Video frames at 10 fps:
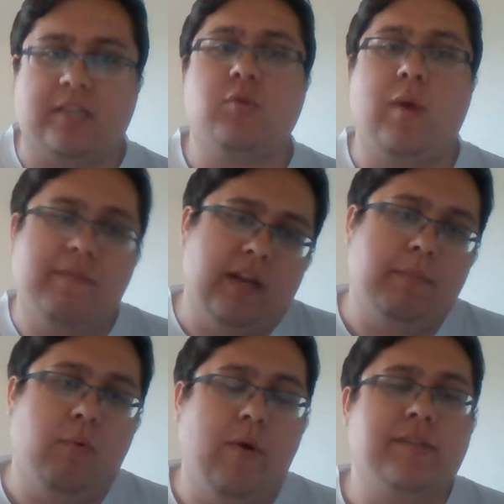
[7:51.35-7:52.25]
That's a way of
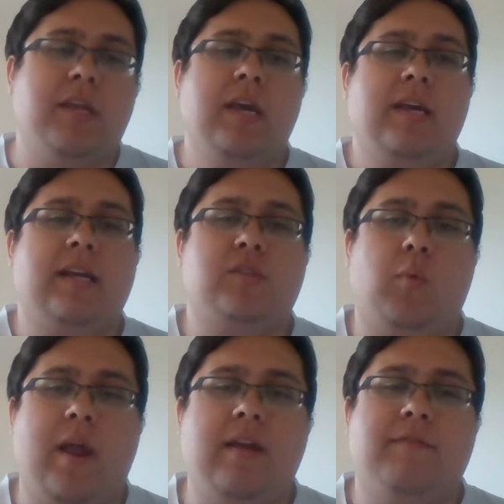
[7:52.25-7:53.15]
getting points. It's a
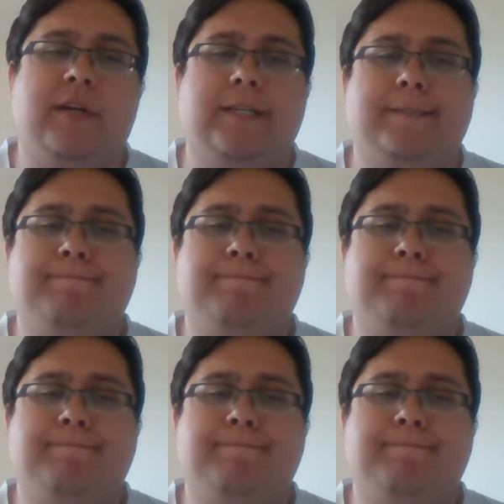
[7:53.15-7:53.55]
way of